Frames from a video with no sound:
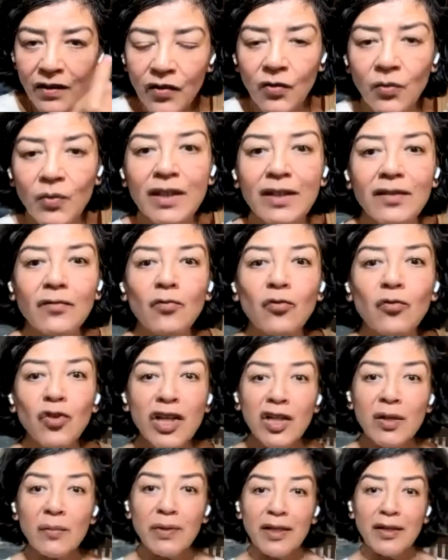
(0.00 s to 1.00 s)
Because we could
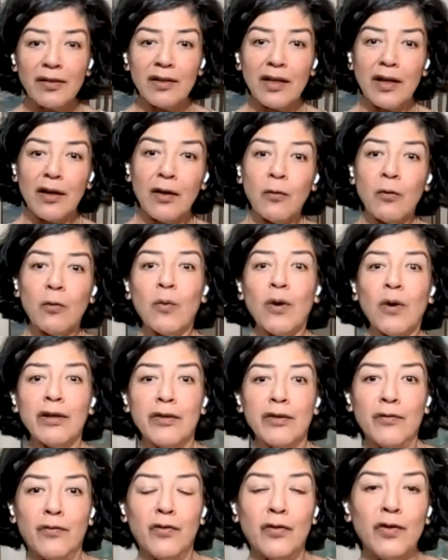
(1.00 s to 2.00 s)
read about how
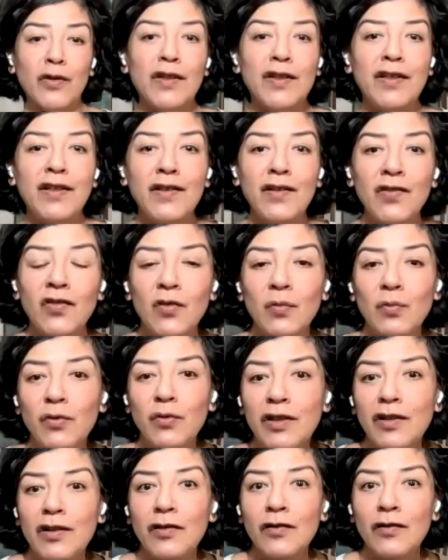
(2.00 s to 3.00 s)
wonderful it is to
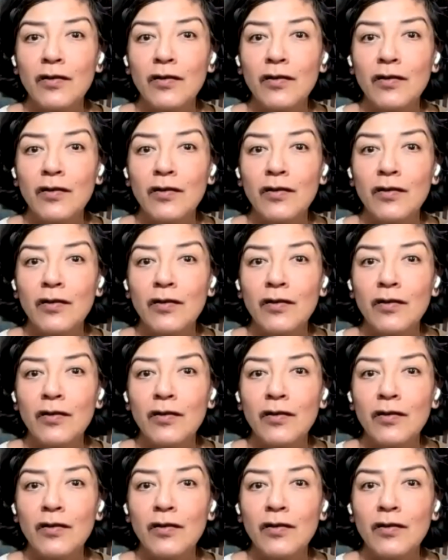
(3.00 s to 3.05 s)
breathe